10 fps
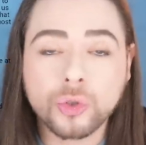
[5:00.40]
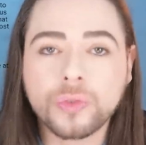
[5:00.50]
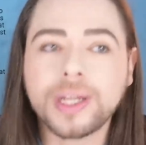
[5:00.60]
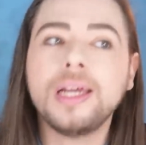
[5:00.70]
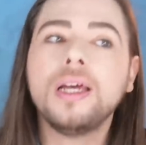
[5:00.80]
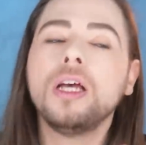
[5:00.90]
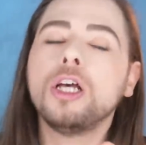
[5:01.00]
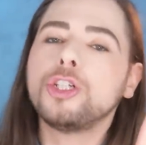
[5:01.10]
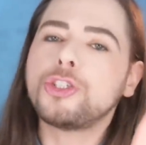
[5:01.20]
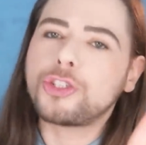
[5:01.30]
jewelry,
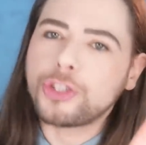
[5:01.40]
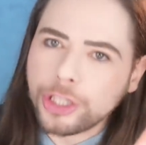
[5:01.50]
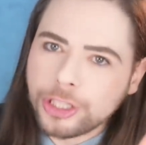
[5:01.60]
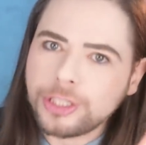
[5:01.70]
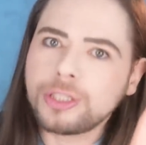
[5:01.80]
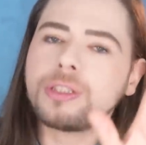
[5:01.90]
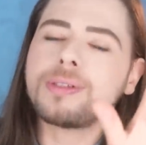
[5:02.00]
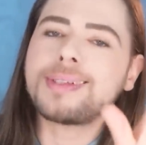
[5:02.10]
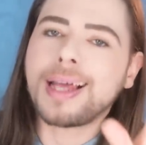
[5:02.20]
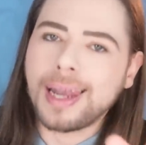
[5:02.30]
certain
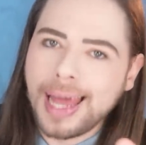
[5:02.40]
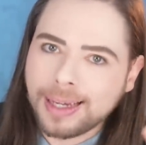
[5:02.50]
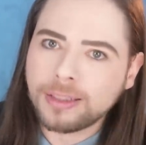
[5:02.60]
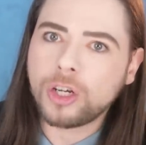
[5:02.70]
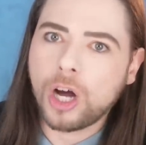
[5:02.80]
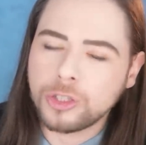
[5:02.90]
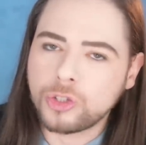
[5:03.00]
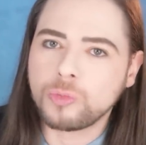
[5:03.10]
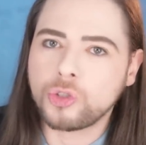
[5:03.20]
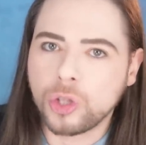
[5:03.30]
select
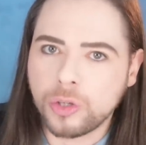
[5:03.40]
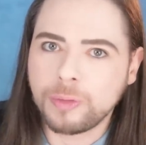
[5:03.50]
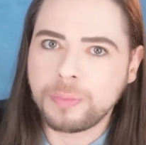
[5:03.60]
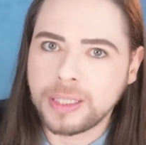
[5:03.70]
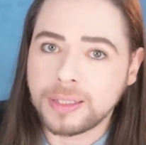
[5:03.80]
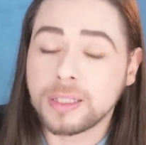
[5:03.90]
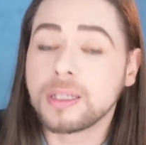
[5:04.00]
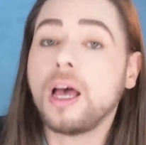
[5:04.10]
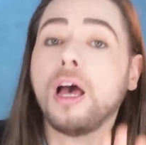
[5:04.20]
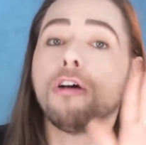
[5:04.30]
costume jewelry
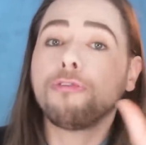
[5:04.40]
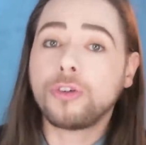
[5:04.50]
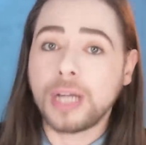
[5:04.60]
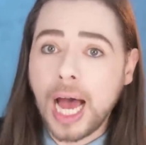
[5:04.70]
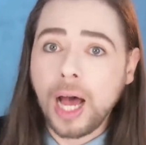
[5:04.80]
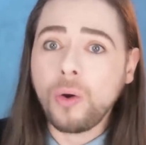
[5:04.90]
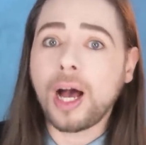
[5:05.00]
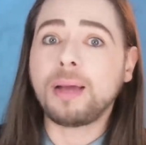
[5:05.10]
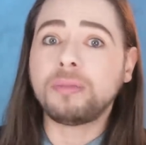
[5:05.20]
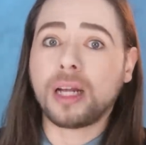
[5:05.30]
pieces. For
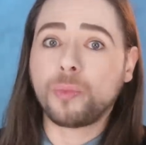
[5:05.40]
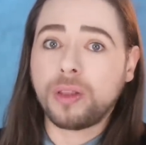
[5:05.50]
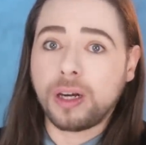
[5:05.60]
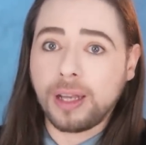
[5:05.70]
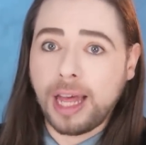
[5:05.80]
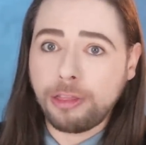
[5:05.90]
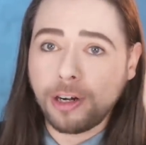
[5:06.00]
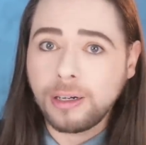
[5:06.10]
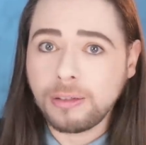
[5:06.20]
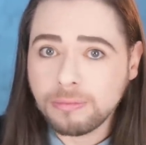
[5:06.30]
now, I'm done with their
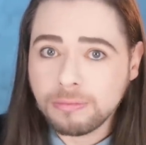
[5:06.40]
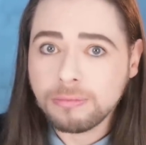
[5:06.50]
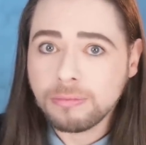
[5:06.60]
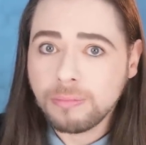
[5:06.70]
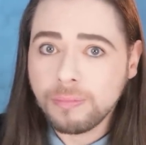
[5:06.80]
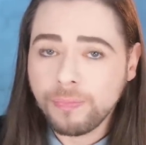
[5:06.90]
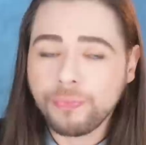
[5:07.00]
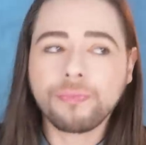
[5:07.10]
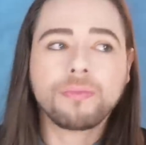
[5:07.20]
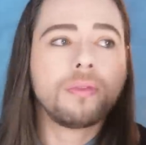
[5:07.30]
leather,
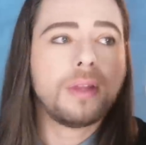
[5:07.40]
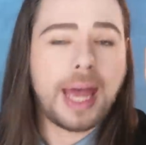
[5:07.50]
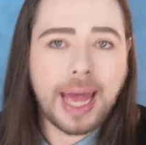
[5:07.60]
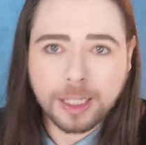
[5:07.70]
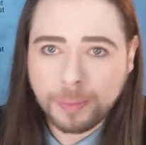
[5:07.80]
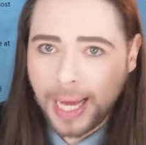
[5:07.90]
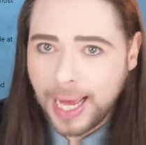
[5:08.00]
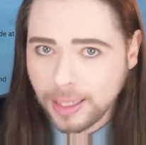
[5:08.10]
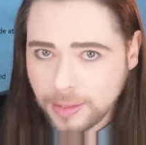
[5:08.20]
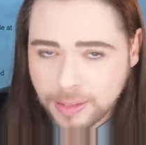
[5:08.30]

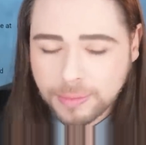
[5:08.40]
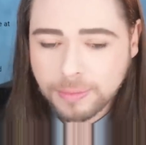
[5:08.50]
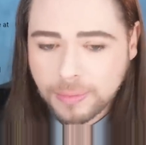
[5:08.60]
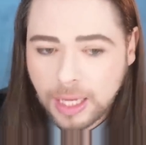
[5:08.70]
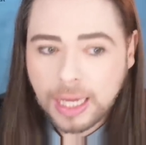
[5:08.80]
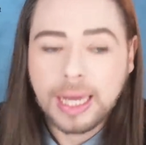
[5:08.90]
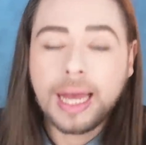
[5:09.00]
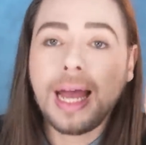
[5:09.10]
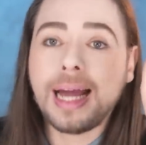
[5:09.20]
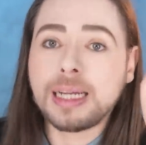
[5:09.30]
handbags,
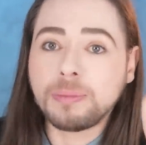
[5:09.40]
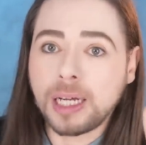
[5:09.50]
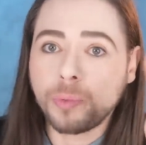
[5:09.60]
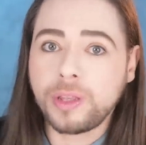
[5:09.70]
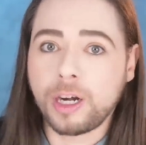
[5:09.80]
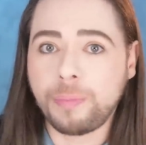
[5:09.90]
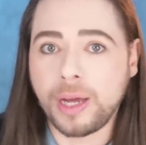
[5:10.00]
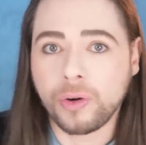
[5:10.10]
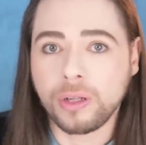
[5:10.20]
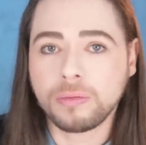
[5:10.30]
and I'm done with their
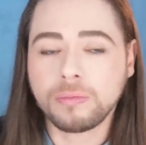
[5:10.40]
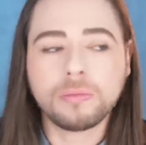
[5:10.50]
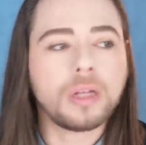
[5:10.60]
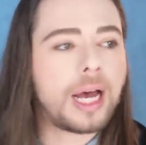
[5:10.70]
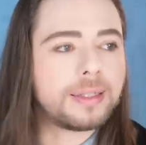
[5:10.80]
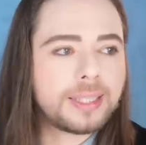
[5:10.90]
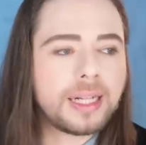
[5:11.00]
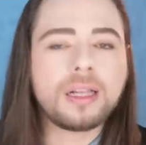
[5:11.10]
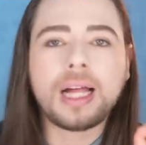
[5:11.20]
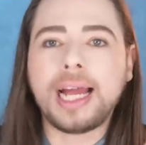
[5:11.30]
apparel
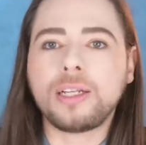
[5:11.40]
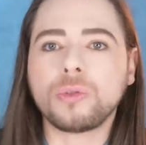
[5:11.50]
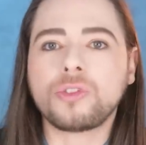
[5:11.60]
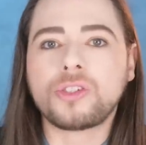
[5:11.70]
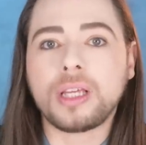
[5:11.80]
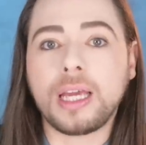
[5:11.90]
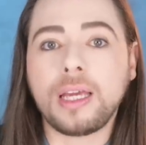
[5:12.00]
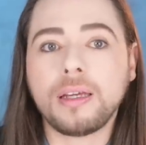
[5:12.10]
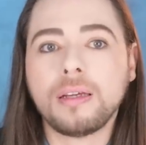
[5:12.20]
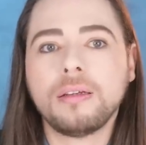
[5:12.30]
until I don't
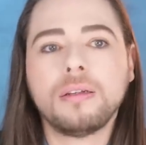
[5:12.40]
see